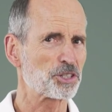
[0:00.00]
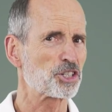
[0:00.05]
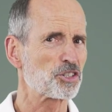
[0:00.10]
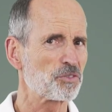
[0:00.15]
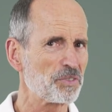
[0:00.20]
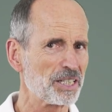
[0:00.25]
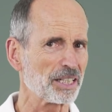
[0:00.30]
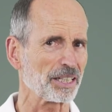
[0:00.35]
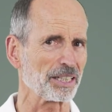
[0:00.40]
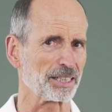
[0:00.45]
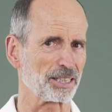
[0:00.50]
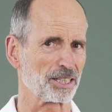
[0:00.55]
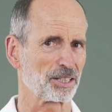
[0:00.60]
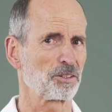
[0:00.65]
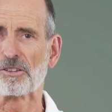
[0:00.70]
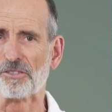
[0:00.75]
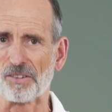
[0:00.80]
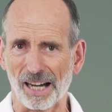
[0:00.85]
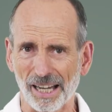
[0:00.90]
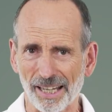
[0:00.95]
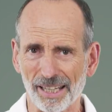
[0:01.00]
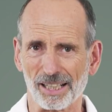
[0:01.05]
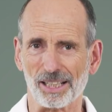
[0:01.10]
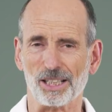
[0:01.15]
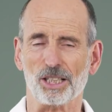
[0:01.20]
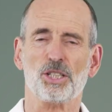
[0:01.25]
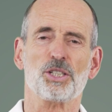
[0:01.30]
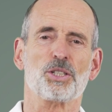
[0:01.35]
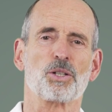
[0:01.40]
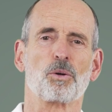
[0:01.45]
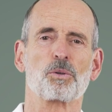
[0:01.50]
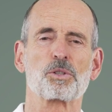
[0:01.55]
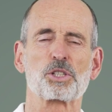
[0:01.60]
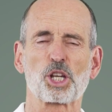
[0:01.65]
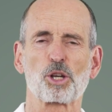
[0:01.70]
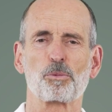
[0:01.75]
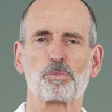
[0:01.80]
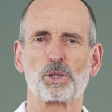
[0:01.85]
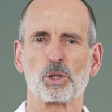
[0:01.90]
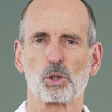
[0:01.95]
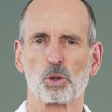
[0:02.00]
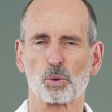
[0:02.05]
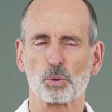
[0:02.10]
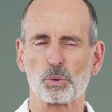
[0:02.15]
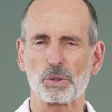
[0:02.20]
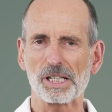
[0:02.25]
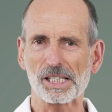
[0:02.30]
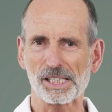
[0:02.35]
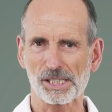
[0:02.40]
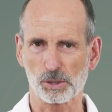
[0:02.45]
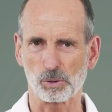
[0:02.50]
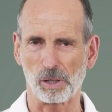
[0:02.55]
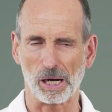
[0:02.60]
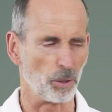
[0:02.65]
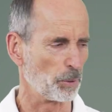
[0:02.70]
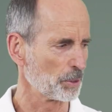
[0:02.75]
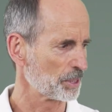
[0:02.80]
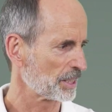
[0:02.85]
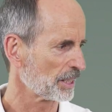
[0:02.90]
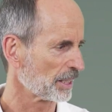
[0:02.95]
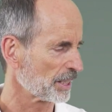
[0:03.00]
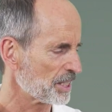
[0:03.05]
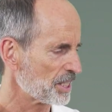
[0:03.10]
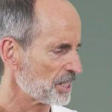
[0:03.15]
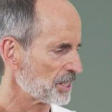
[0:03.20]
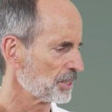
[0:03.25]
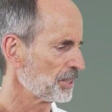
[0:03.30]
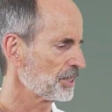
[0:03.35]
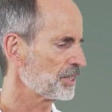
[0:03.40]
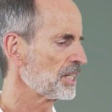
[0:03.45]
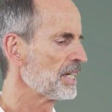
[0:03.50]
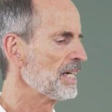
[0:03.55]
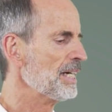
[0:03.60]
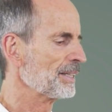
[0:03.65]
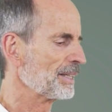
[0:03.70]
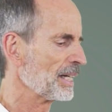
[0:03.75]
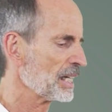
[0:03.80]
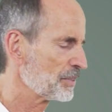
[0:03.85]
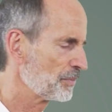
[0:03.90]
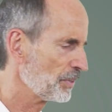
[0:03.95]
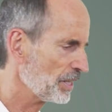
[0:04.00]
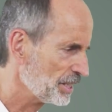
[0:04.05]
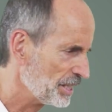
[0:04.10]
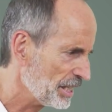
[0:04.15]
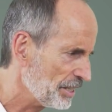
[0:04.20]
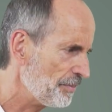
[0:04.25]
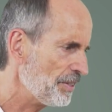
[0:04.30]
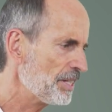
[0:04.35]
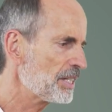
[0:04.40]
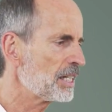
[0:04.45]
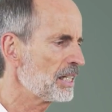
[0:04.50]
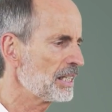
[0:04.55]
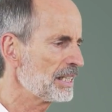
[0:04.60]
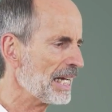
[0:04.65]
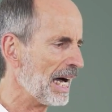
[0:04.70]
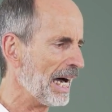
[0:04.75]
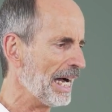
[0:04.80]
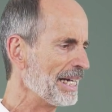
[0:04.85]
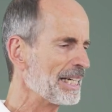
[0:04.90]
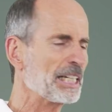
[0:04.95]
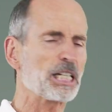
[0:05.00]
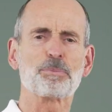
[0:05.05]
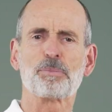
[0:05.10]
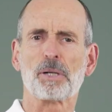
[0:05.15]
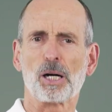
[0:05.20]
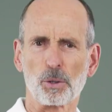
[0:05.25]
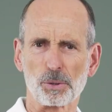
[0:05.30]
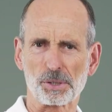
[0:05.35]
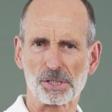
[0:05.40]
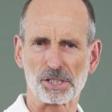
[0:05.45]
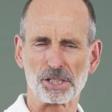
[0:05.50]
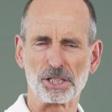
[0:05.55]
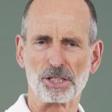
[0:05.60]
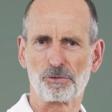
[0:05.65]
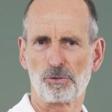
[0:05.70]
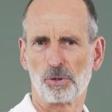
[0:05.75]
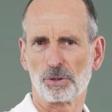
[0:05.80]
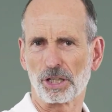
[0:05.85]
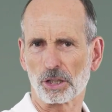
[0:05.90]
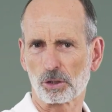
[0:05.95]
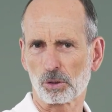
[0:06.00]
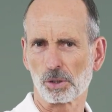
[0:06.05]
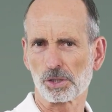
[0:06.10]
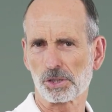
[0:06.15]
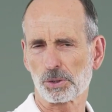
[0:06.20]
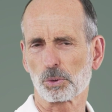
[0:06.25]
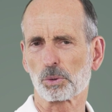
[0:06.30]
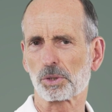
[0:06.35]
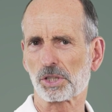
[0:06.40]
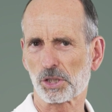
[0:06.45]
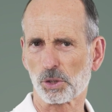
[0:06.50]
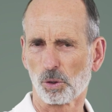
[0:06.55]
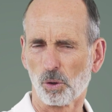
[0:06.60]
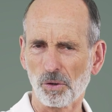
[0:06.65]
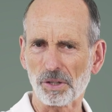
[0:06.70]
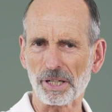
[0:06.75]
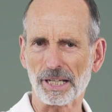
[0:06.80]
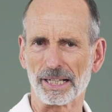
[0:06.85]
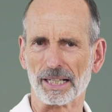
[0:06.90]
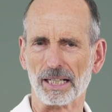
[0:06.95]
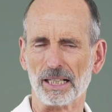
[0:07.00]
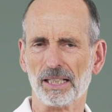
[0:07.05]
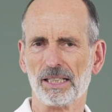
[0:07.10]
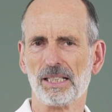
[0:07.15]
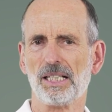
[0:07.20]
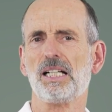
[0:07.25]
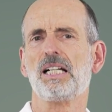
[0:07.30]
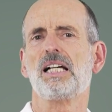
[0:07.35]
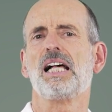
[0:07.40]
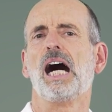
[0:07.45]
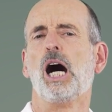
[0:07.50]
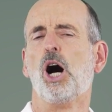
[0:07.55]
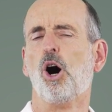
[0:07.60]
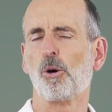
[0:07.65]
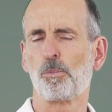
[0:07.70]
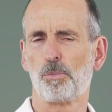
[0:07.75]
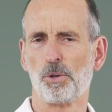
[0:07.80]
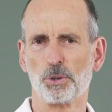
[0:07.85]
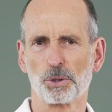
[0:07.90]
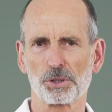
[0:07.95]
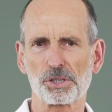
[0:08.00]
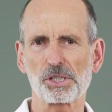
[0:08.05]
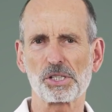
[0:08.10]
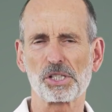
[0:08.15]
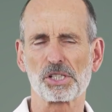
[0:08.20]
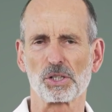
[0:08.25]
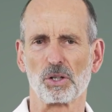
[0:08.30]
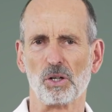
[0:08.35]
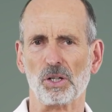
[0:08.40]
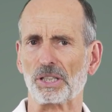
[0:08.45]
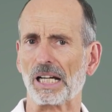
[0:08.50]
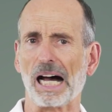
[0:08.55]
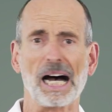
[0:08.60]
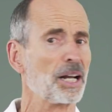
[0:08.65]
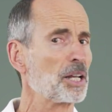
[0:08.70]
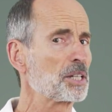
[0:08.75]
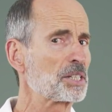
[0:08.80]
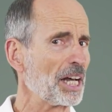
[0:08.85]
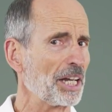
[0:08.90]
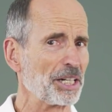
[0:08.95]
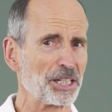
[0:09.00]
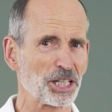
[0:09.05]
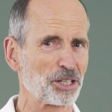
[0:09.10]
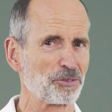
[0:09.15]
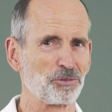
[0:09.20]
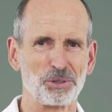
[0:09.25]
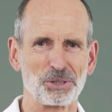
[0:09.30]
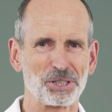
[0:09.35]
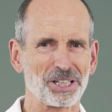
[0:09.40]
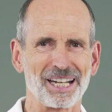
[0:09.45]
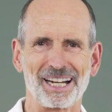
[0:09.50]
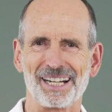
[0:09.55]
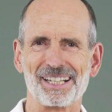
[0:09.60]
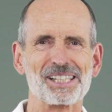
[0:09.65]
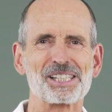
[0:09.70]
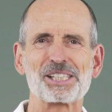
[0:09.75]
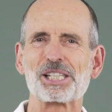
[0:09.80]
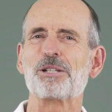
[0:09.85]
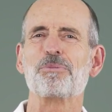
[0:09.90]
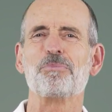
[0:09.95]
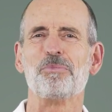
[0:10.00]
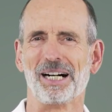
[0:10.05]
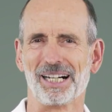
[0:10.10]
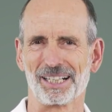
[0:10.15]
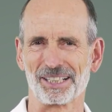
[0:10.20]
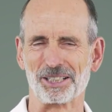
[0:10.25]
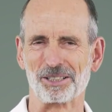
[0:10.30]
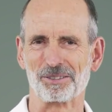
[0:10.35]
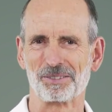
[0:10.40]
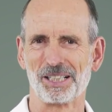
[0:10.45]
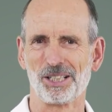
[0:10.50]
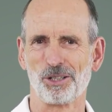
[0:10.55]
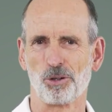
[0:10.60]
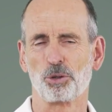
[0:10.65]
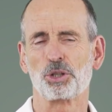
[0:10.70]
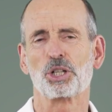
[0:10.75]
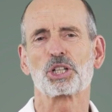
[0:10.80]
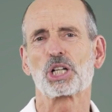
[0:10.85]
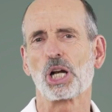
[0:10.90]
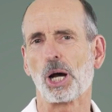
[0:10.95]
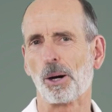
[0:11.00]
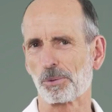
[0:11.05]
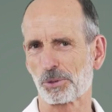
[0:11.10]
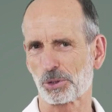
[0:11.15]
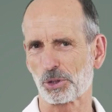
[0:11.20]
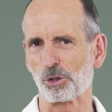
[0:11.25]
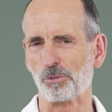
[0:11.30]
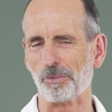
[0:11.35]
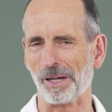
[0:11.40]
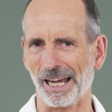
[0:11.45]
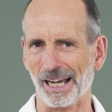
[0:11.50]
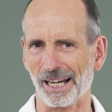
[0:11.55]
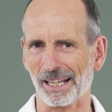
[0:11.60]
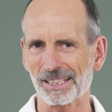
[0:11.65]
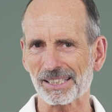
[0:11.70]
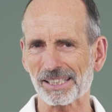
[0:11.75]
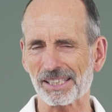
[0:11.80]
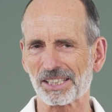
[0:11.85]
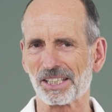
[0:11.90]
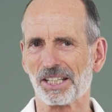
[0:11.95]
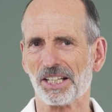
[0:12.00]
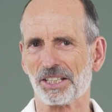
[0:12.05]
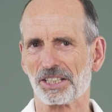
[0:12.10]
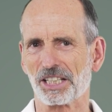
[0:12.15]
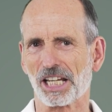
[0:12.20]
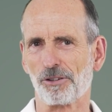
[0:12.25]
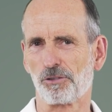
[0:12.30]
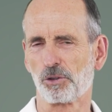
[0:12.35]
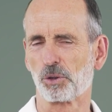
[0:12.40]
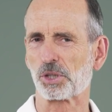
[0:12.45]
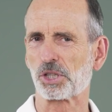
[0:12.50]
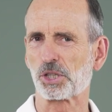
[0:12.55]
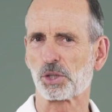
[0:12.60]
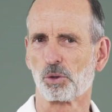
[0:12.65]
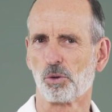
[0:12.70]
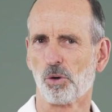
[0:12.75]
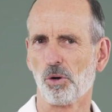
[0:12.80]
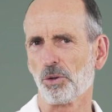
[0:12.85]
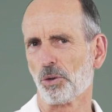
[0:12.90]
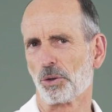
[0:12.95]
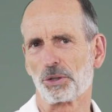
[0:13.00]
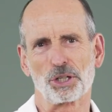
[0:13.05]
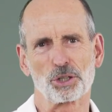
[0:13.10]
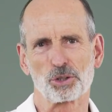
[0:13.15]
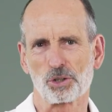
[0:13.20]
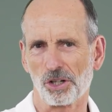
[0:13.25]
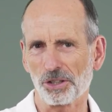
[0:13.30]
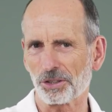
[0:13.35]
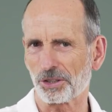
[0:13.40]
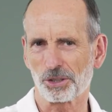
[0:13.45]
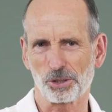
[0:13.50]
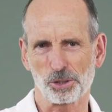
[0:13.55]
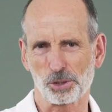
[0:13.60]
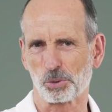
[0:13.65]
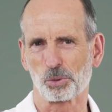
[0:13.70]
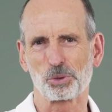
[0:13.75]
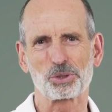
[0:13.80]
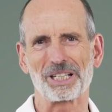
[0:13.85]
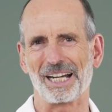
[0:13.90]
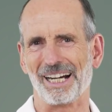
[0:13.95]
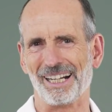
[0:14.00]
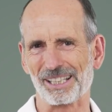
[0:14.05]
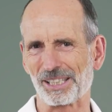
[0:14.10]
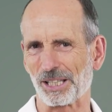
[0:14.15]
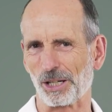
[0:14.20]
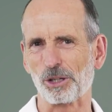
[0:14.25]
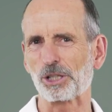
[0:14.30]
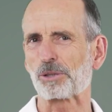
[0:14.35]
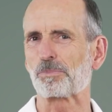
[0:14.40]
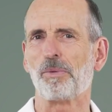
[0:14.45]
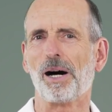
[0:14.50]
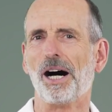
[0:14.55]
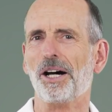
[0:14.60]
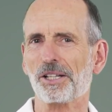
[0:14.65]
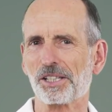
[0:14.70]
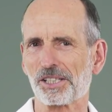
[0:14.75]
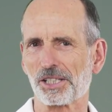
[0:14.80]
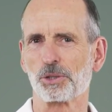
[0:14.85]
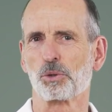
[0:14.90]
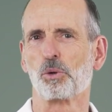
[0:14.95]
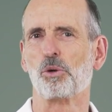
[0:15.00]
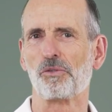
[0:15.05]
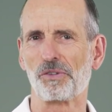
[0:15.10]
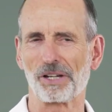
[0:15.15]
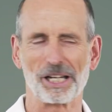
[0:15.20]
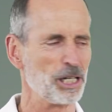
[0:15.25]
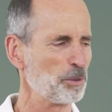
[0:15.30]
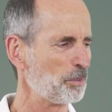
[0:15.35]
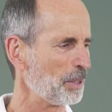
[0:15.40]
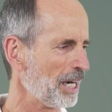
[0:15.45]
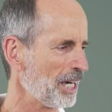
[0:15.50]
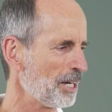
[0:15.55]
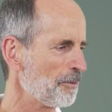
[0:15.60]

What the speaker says: things become difficult because our biology is designed in such a way that the angles provided in this structure should be used. Anything else just wouldn't make any sense. Or do you seriously think that evolution or God, have your pick, both are